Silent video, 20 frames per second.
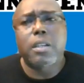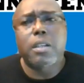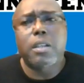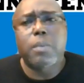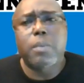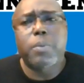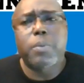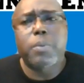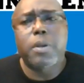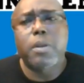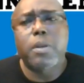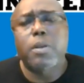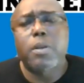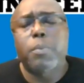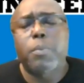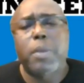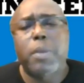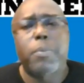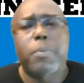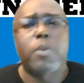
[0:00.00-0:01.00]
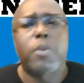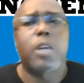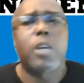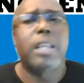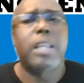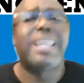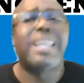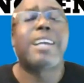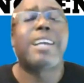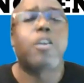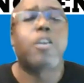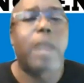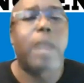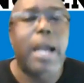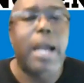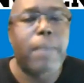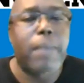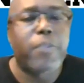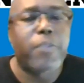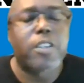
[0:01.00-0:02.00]
the people in the
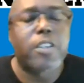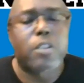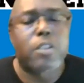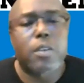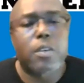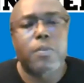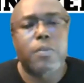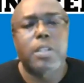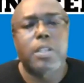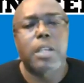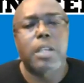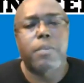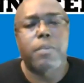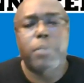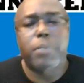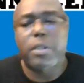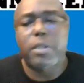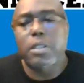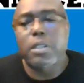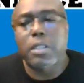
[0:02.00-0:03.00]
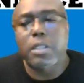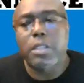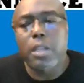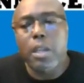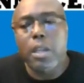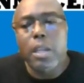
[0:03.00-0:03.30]
crime deserve the death penalty,